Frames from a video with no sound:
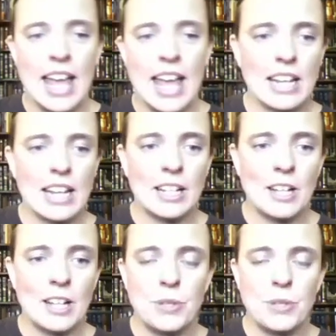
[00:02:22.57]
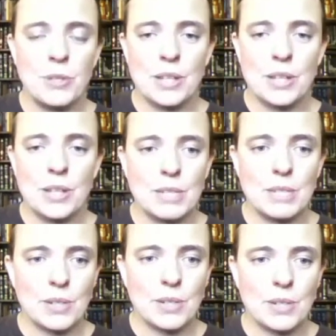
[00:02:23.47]
and a few other
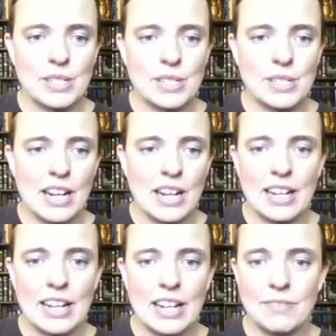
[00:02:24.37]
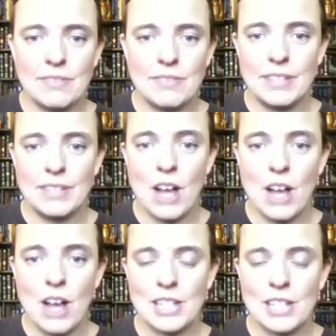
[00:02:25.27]
resources there. And if
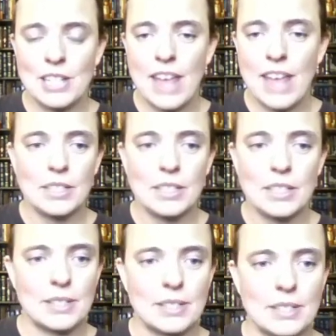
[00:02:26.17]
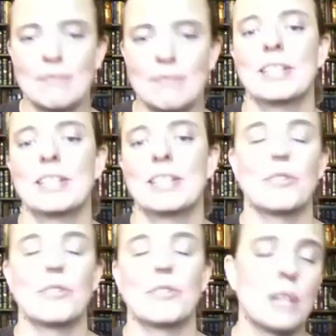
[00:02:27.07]
all else fails, there's
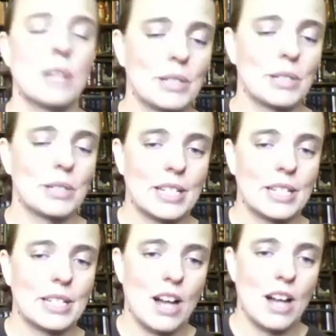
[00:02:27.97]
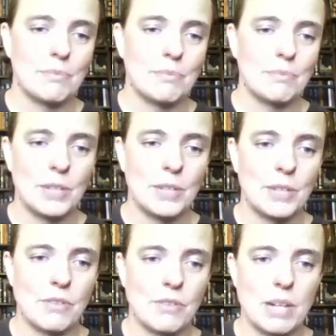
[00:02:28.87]
a phone number. You can call them with
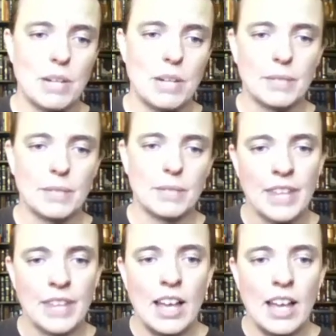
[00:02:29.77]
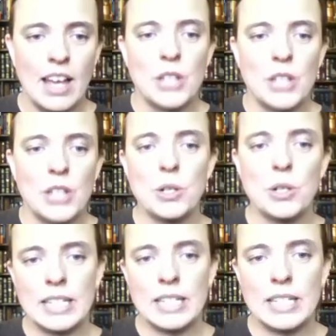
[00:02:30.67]
their phone number.
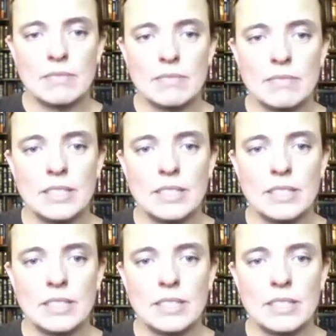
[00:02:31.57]
Tutoring.